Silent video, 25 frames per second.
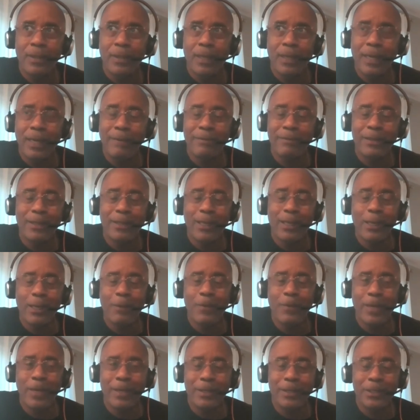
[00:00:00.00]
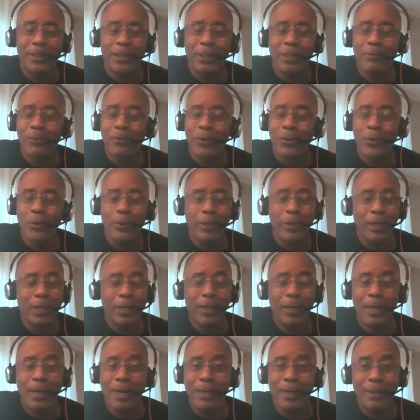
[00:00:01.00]
you have to think about it. She was going to
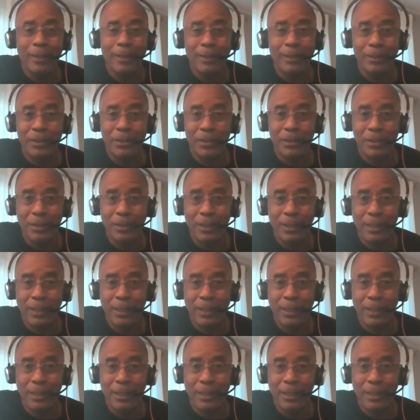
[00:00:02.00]
college.